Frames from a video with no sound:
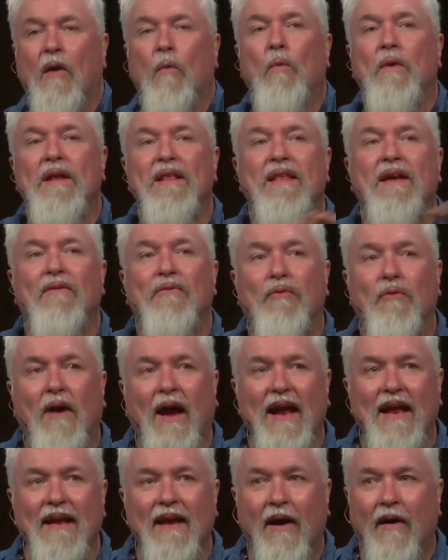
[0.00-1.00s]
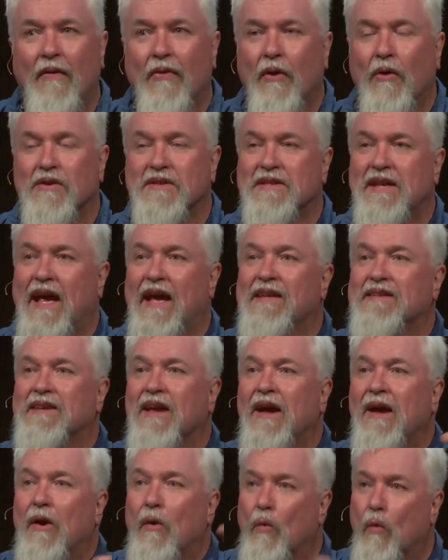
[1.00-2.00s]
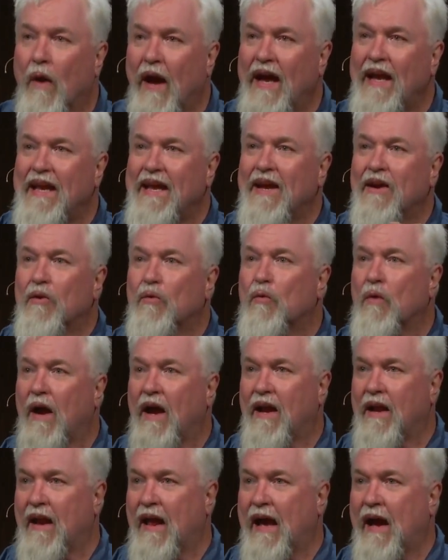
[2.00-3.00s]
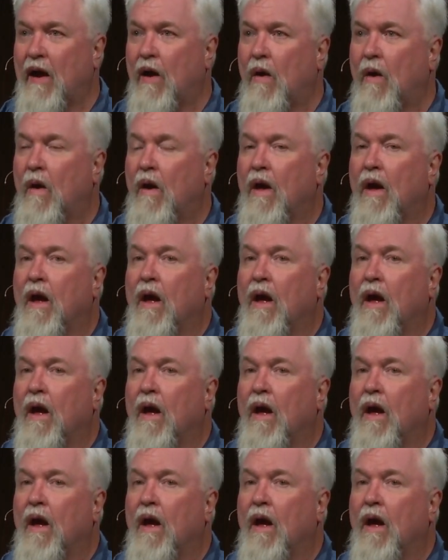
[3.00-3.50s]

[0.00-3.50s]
and we live right now in those days, right here, right now.